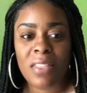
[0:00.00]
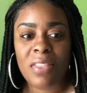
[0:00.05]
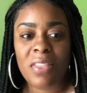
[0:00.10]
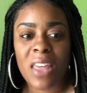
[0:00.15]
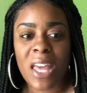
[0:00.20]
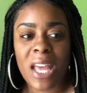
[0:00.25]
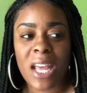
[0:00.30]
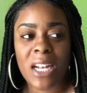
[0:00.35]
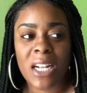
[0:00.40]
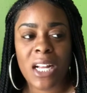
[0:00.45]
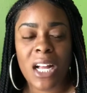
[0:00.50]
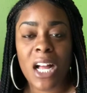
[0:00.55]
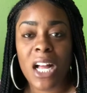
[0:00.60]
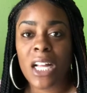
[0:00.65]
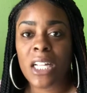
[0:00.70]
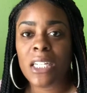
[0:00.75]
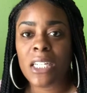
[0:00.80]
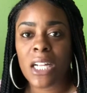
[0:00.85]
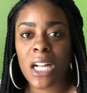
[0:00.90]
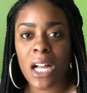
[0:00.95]
that
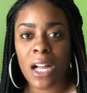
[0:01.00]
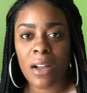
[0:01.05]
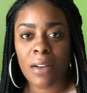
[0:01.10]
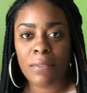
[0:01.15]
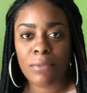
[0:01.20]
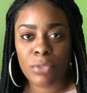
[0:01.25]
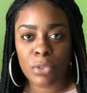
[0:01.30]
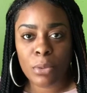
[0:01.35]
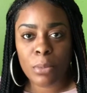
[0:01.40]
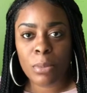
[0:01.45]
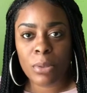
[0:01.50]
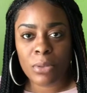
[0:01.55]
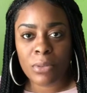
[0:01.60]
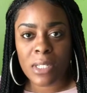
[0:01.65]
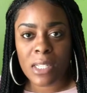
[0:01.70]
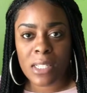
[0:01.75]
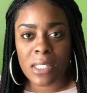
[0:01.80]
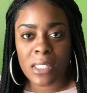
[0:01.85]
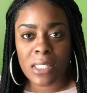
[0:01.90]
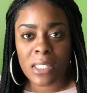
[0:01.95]

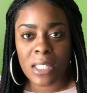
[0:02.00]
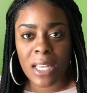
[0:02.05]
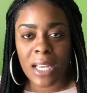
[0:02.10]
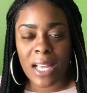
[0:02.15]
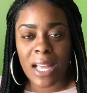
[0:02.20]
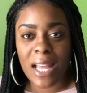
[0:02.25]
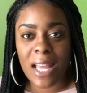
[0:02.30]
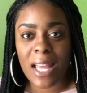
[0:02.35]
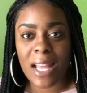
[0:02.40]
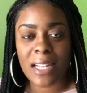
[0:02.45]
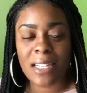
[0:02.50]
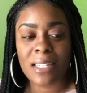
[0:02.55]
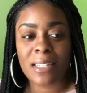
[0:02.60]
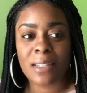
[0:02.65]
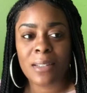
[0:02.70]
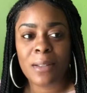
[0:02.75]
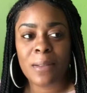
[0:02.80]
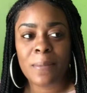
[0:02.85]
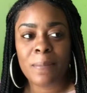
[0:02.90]
uncomfortableness. Like I had to